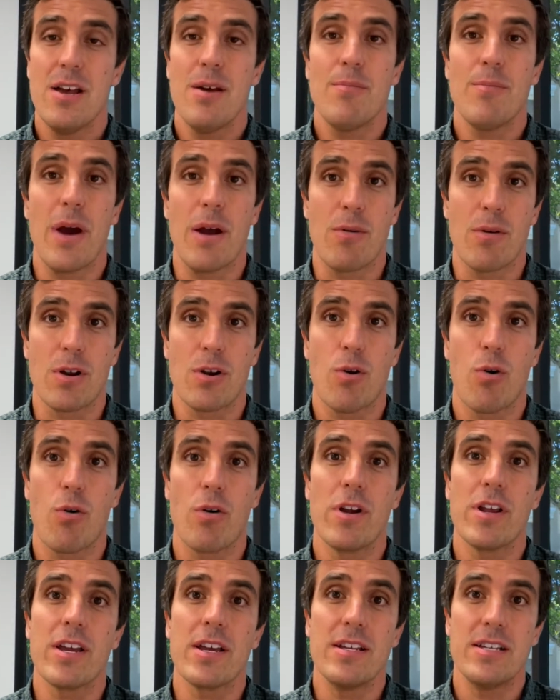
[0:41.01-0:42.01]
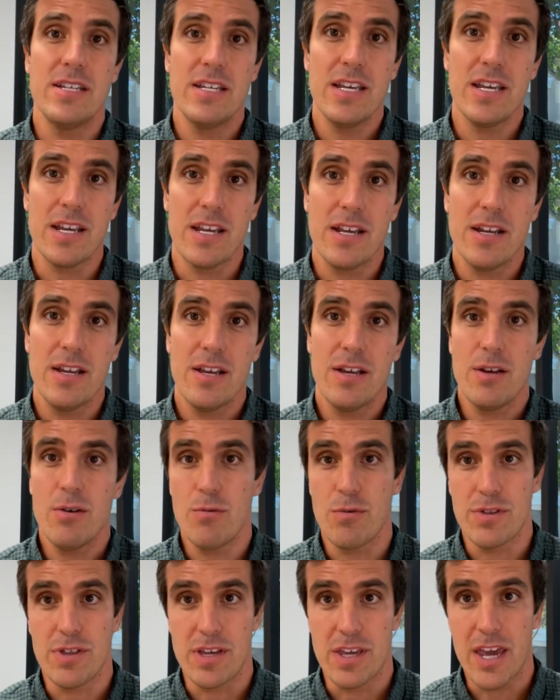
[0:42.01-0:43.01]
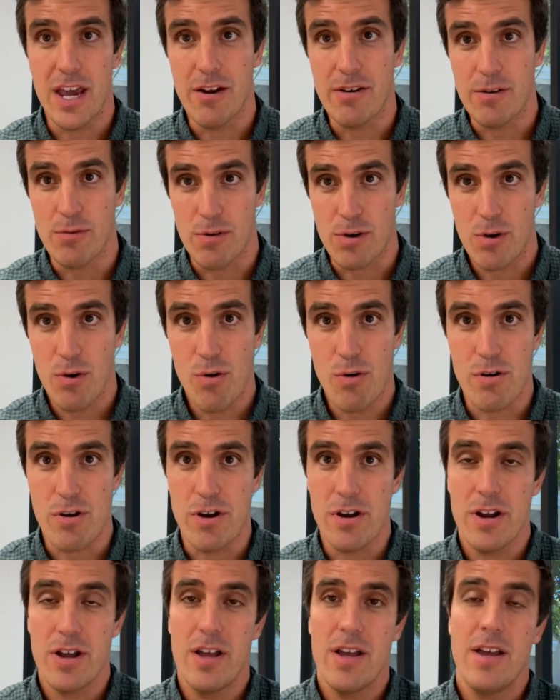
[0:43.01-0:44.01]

by recording a deed with the county recorder